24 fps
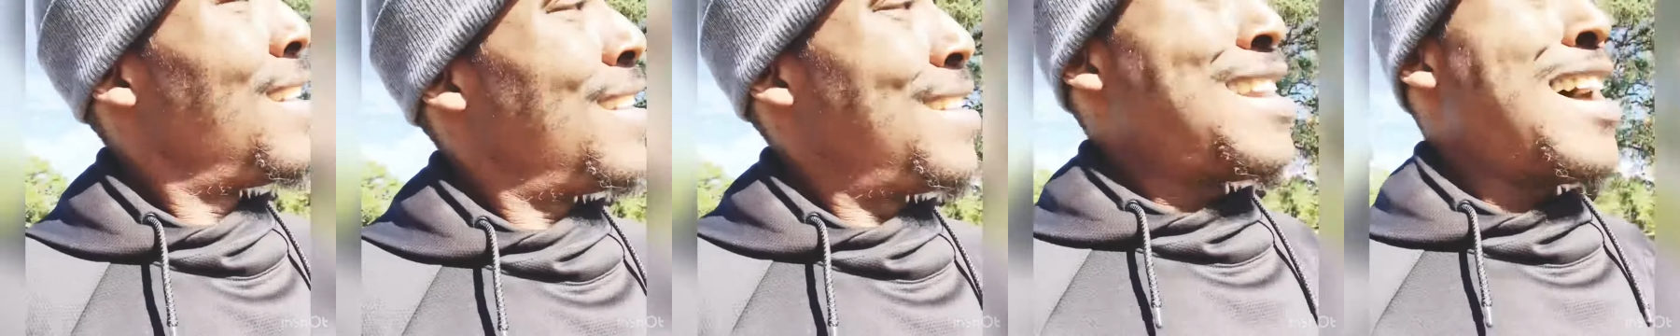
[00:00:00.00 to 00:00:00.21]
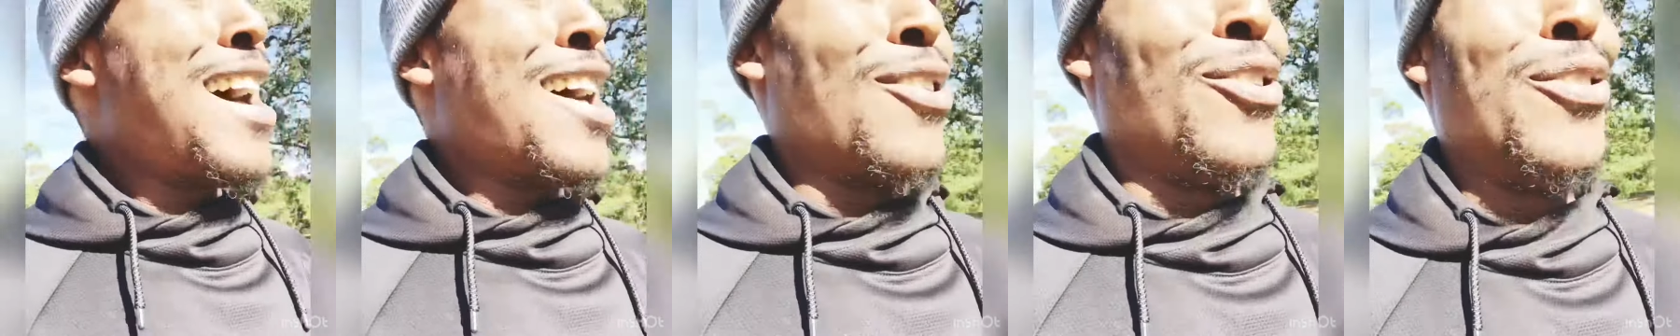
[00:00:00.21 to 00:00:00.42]

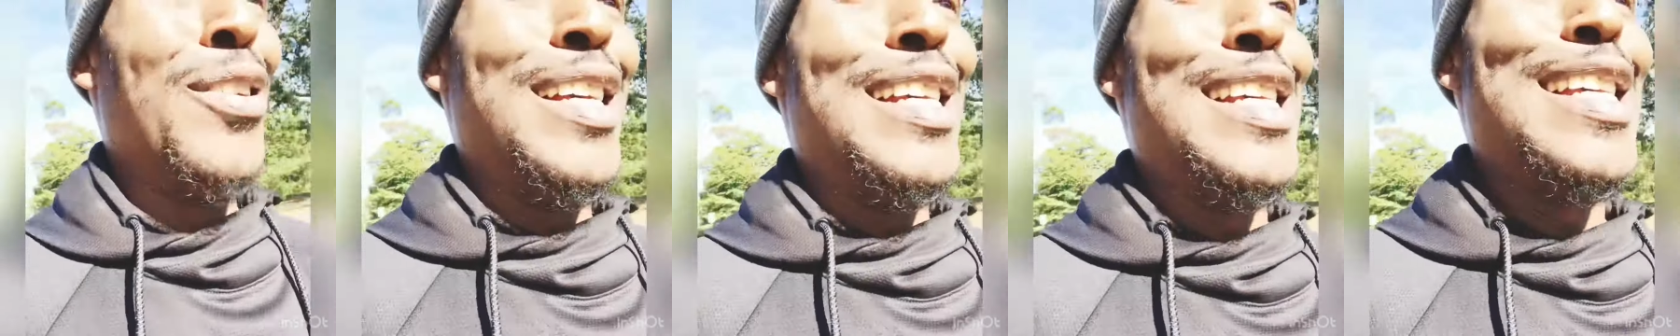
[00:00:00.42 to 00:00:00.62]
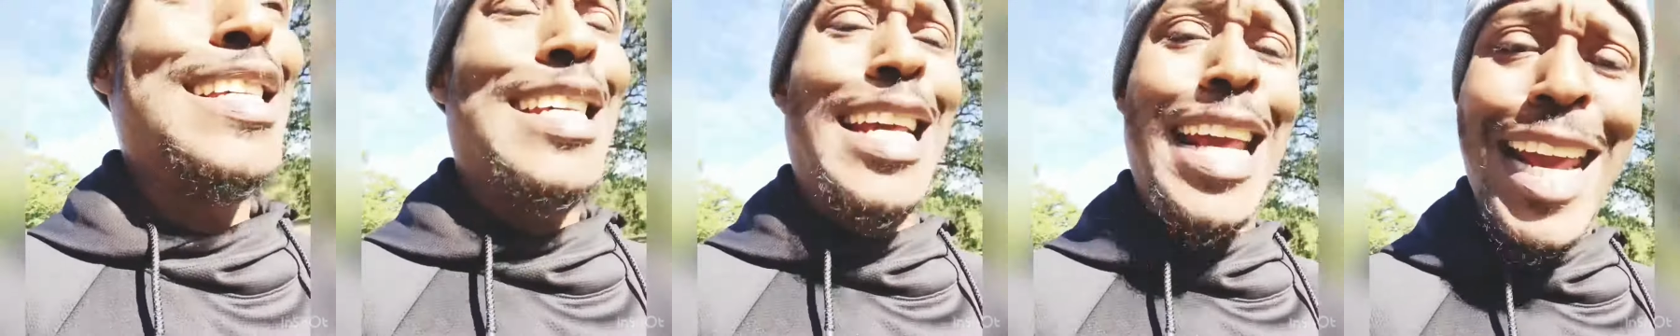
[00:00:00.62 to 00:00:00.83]
Not only
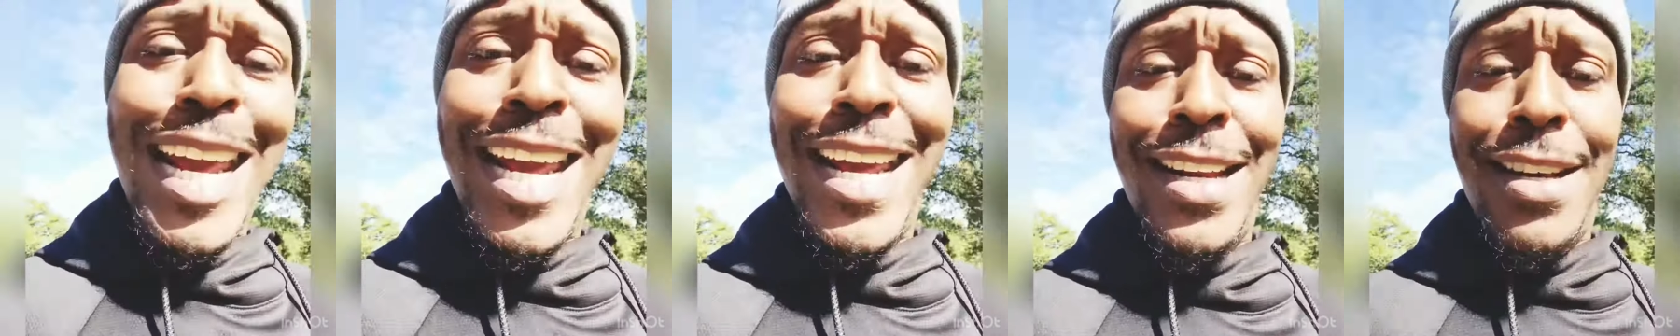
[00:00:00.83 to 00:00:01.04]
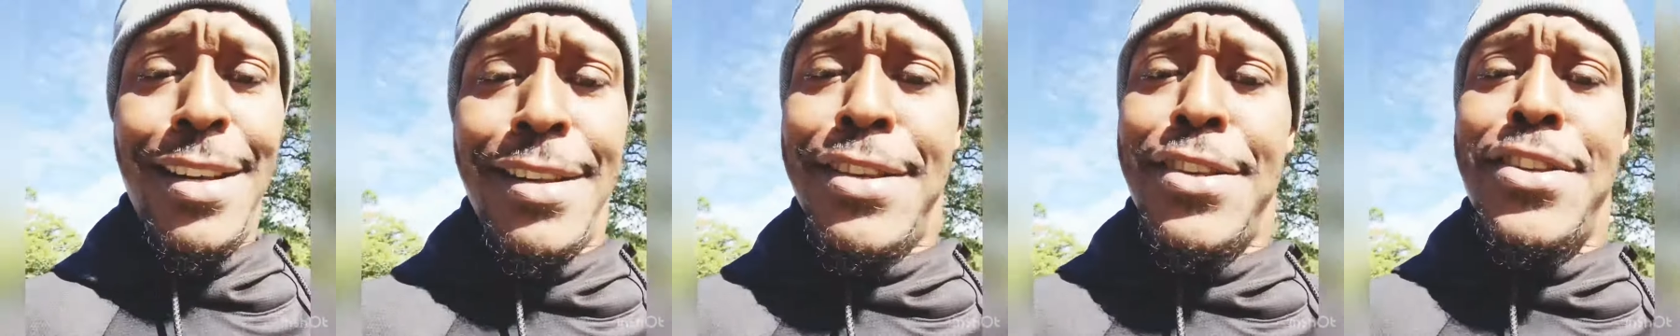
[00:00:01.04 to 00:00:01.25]

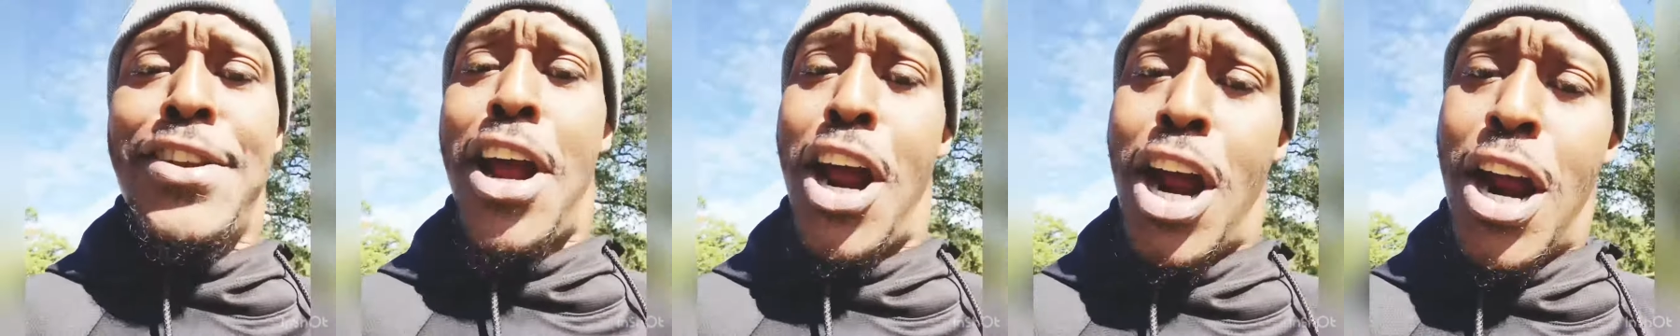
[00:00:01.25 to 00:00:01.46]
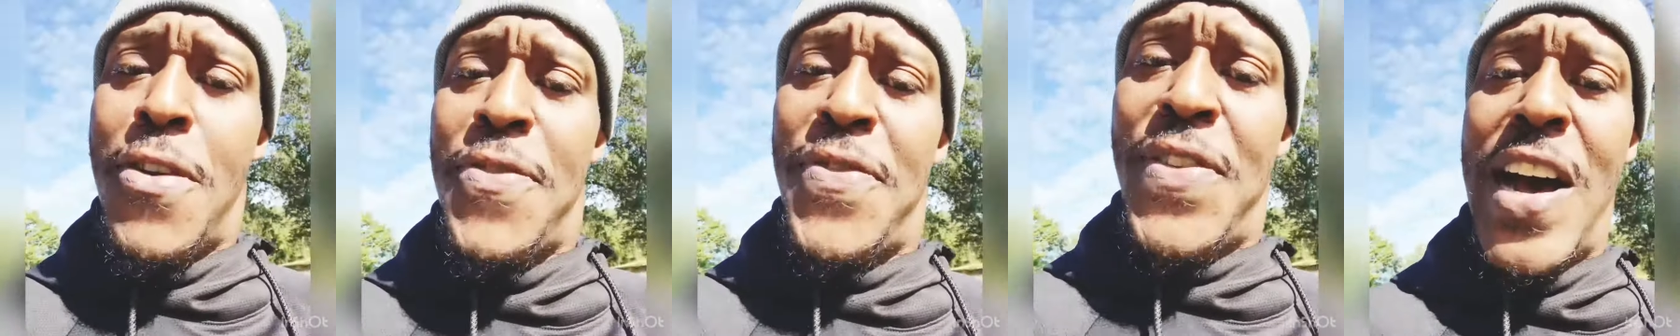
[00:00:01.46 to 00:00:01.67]
scared,
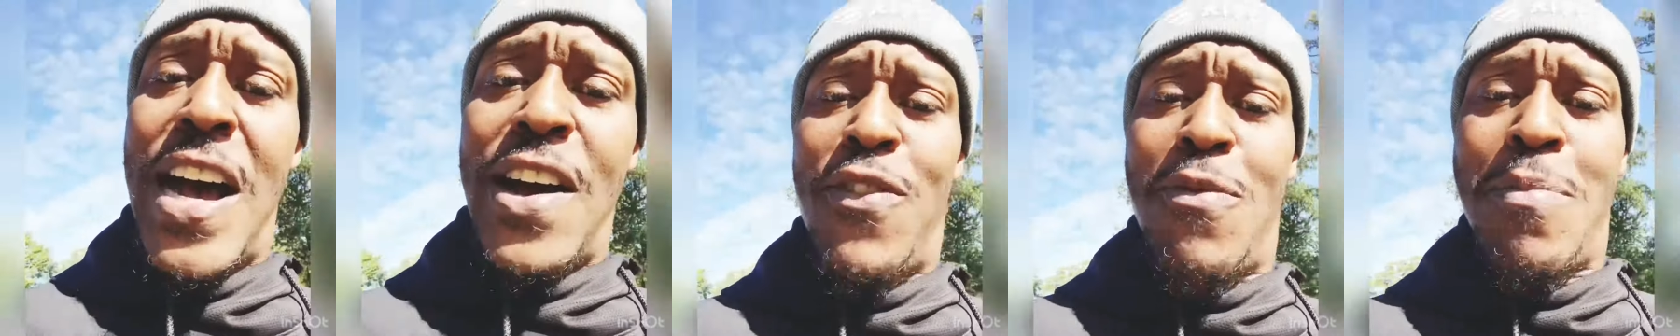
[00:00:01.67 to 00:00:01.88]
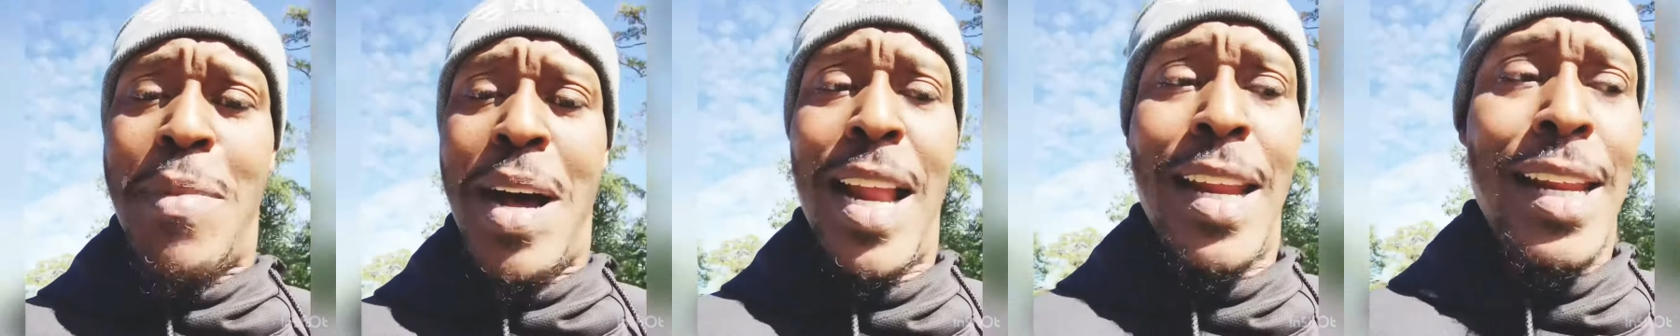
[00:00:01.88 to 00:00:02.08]
terrified
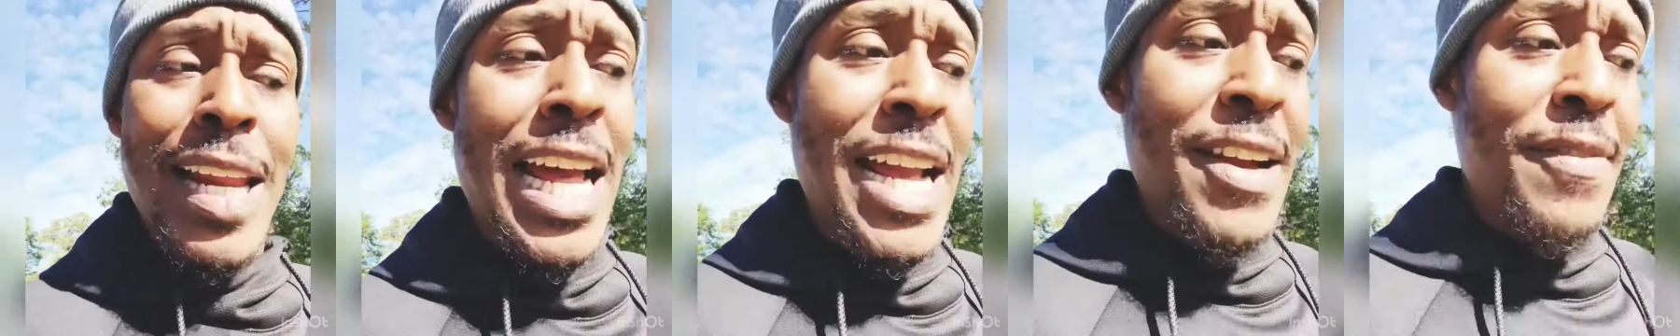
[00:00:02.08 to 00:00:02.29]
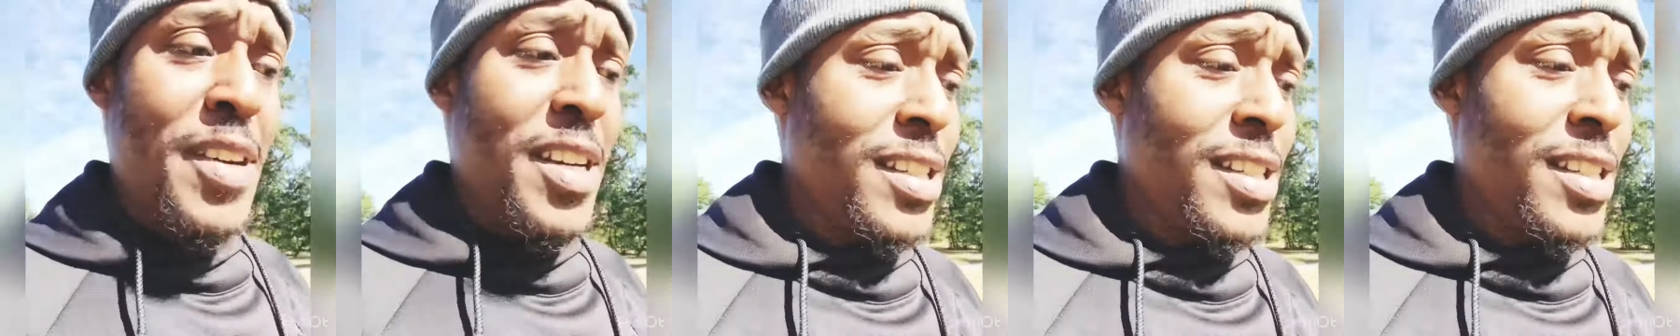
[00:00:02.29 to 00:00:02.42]
for my life,